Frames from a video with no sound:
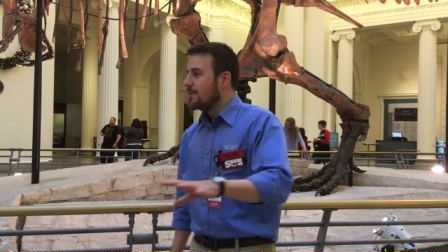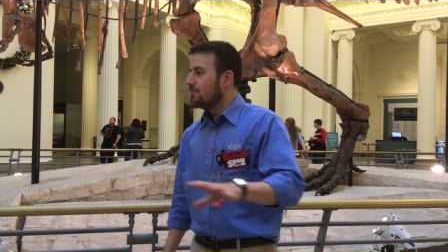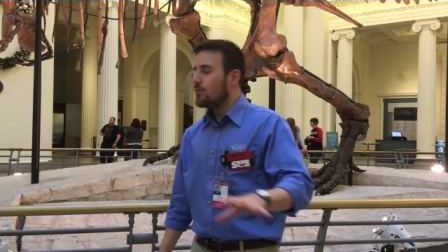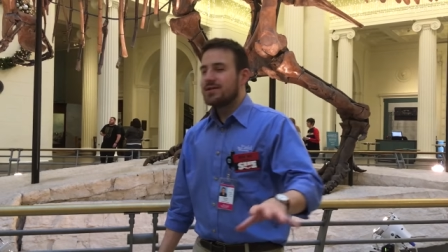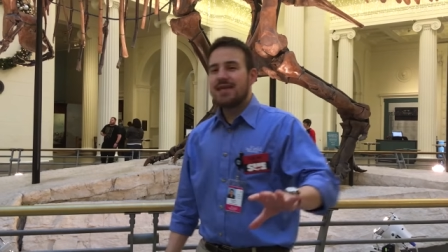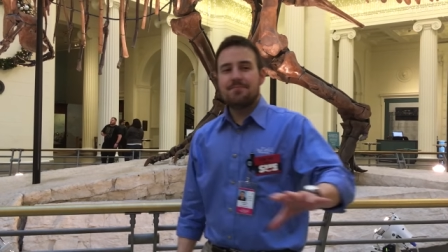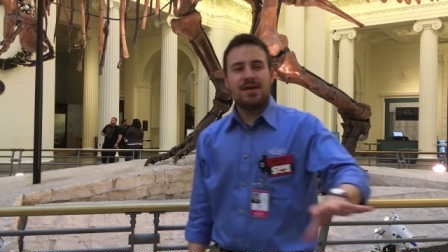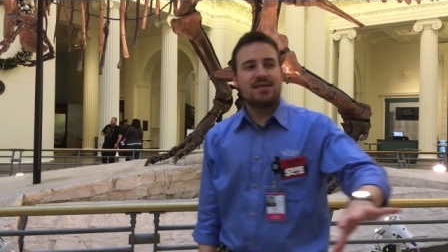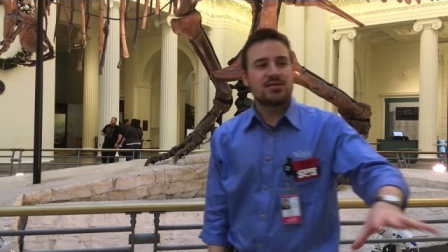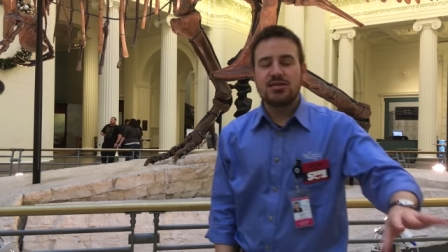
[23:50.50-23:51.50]
But what does that
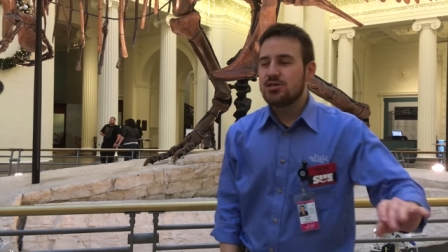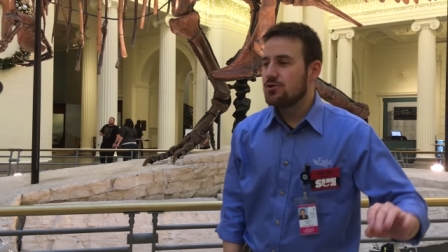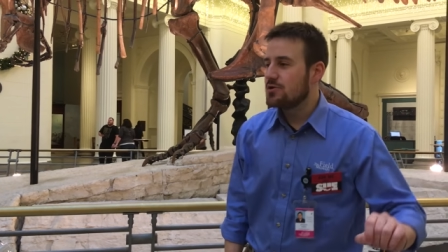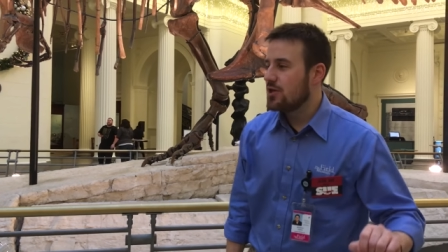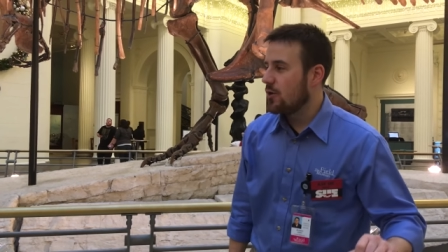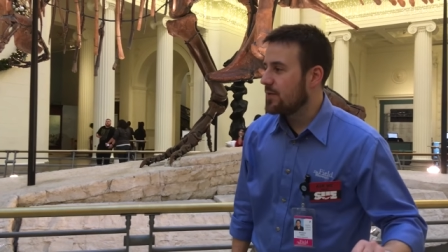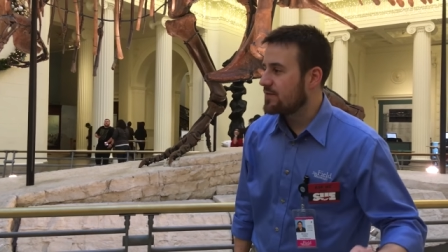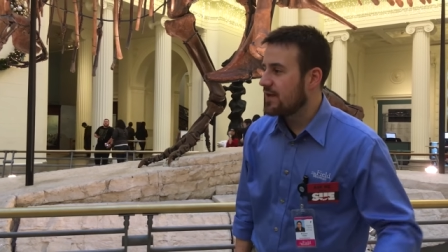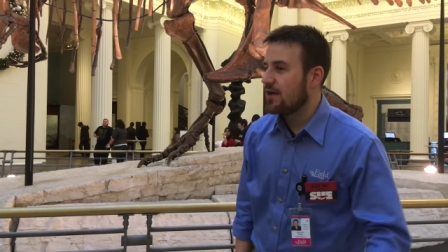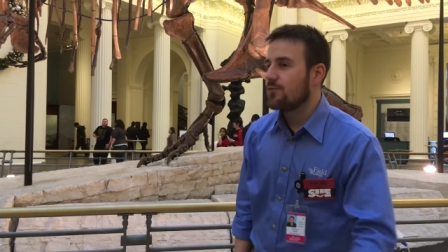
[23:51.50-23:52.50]
mean that she's tuned to
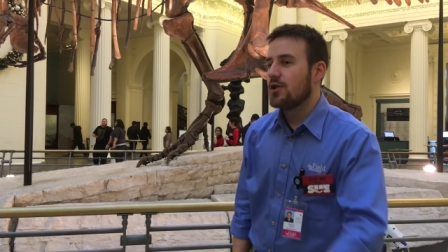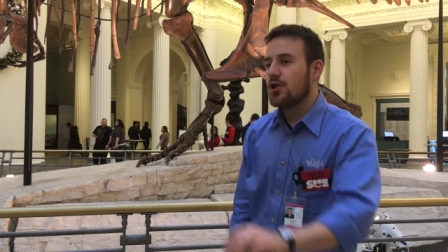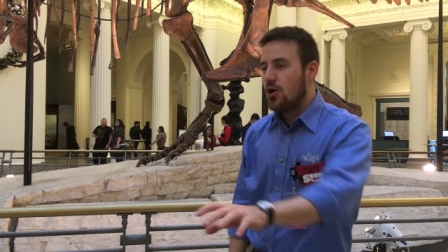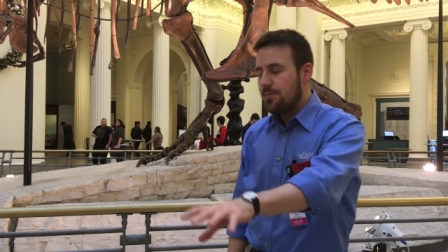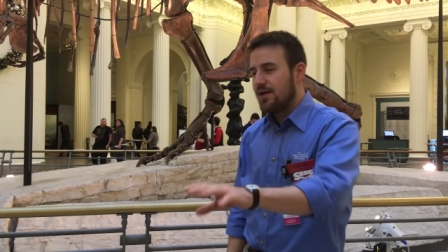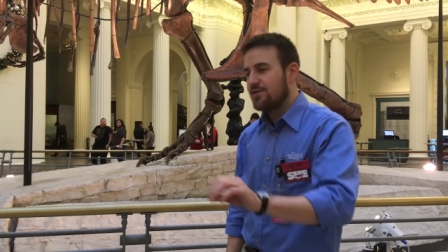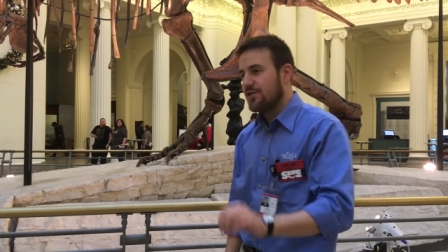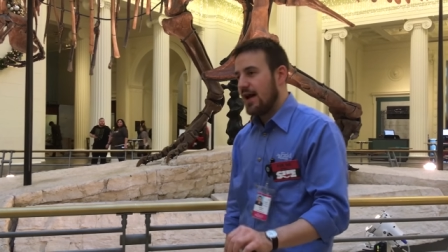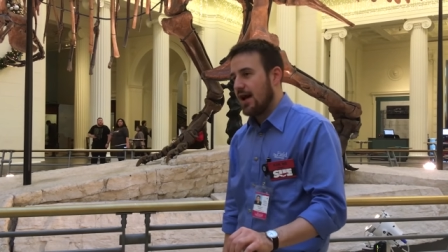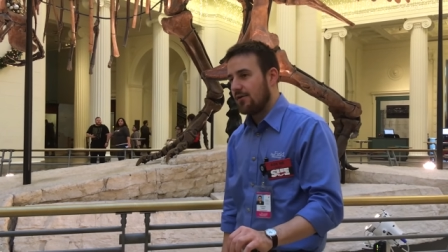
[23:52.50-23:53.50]
low-pitched sounds? Well, low-pitched
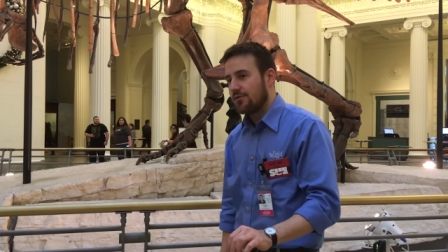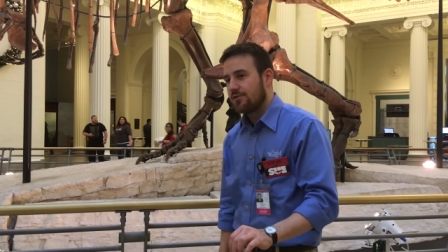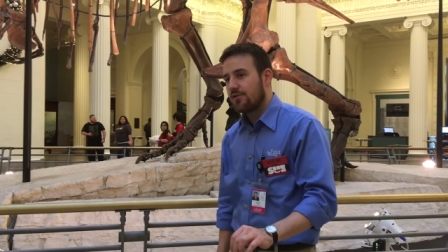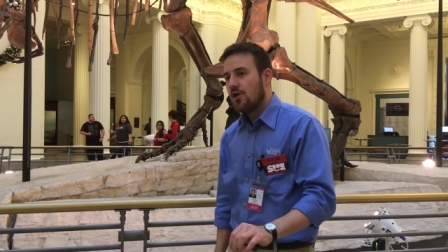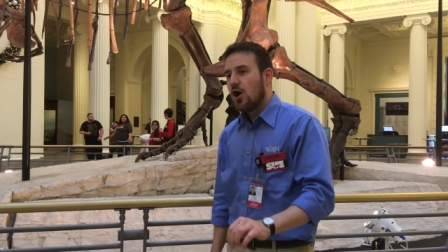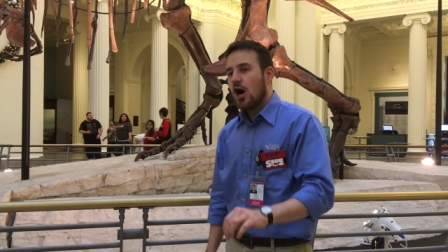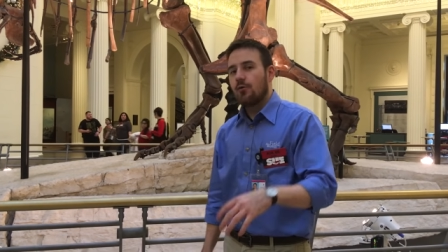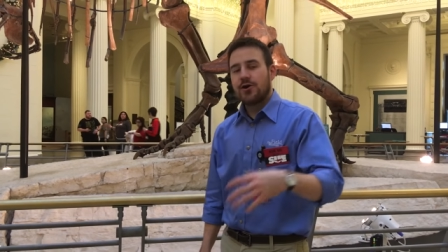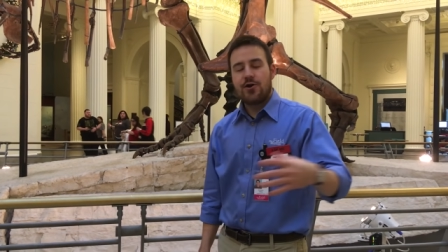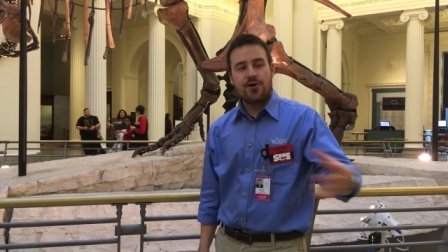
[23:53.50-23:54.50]
sounds are
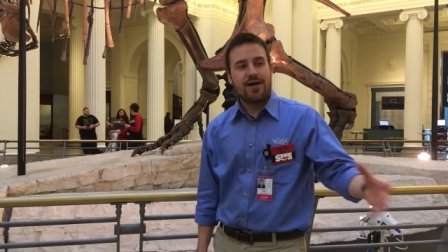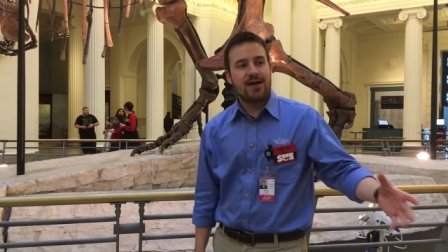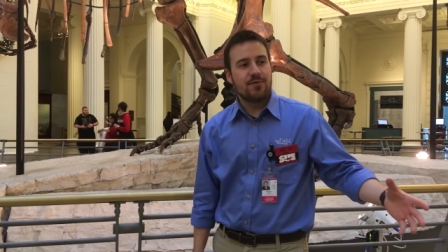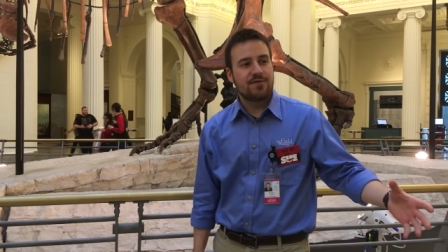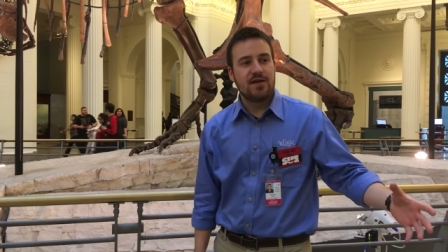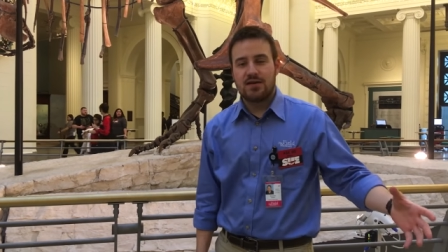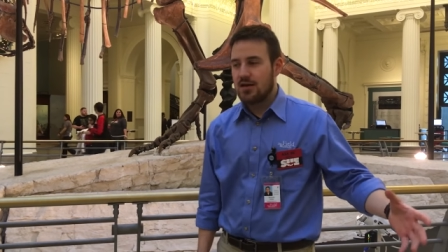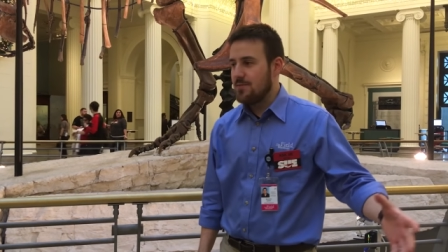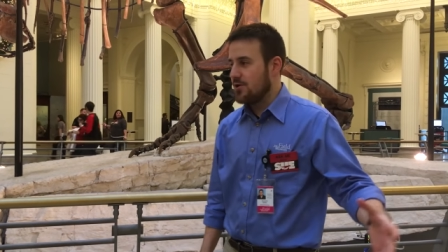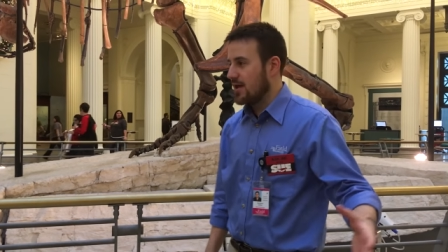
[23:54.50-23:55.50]
what herd animals tend to
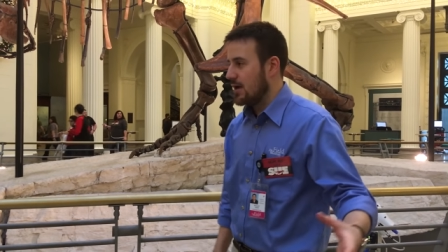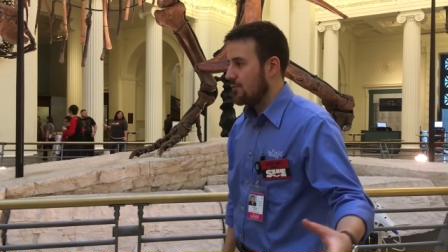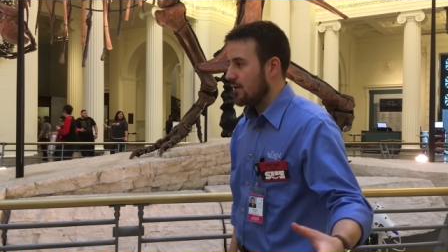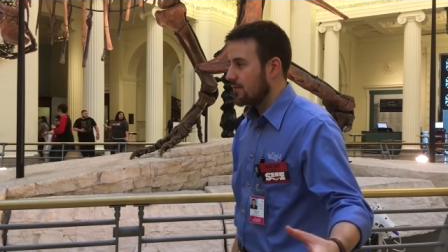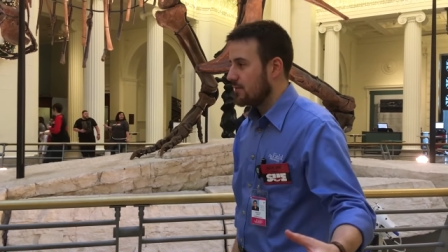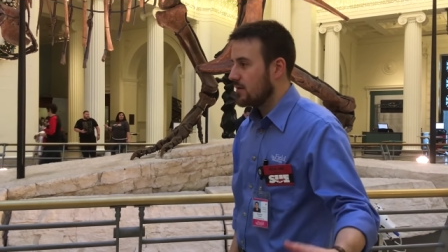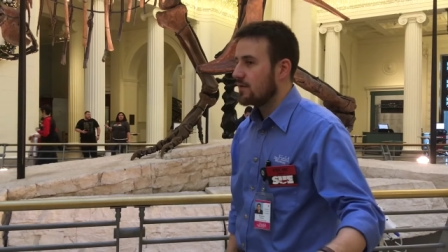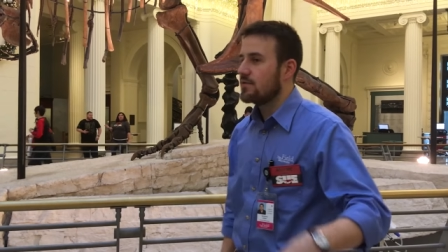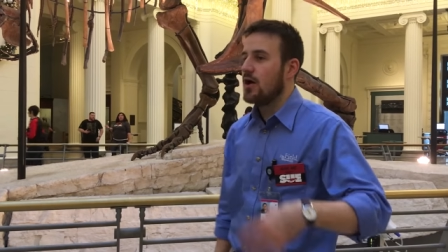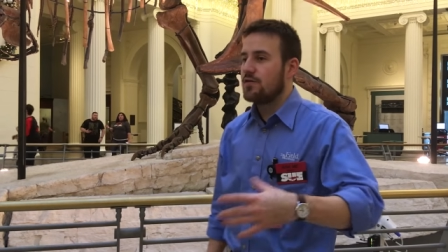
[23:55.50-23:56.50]
communicate with,
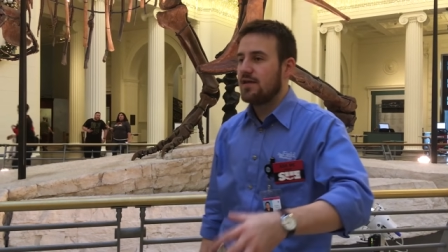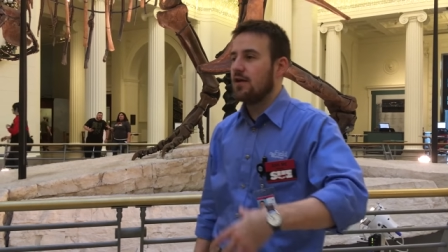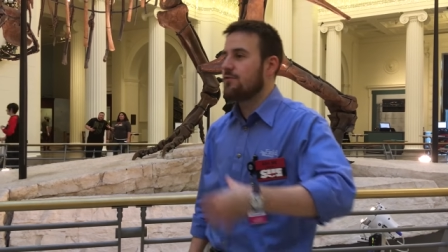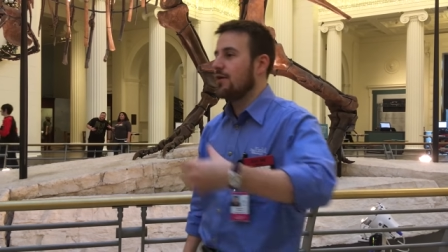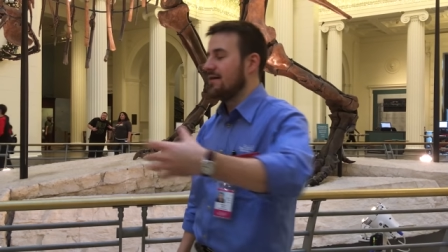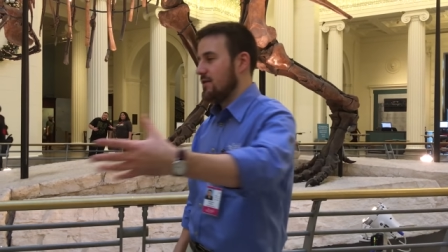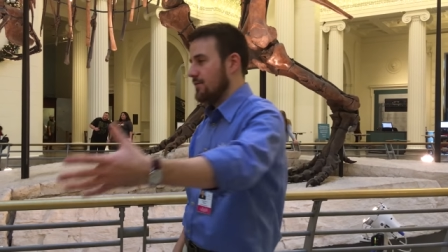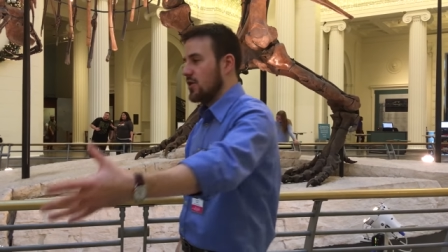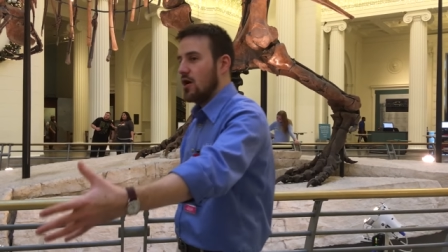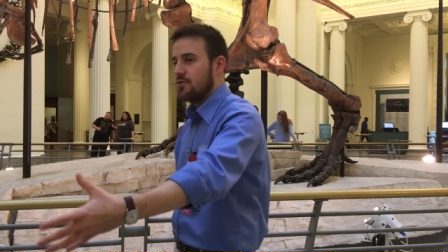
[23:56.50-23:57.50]
because low sounds travel
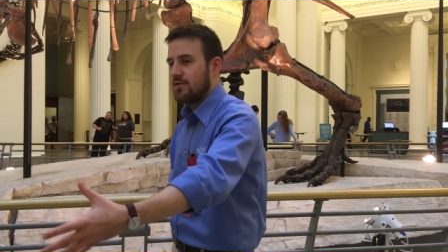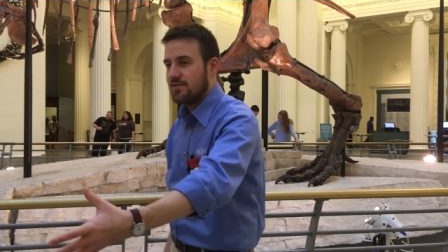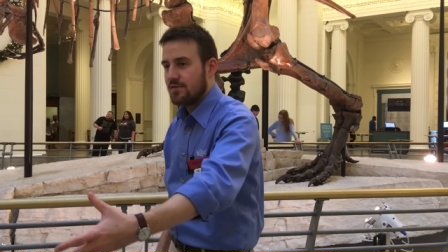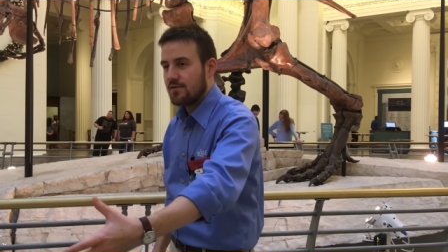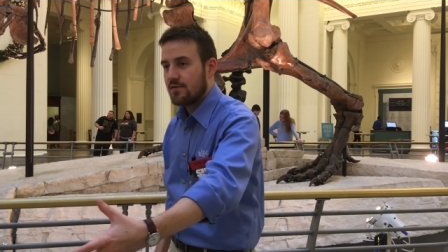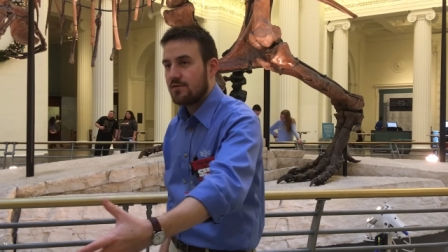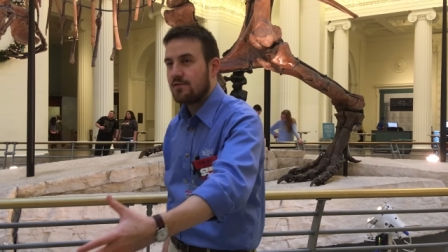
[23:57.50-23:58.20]
over longer distances.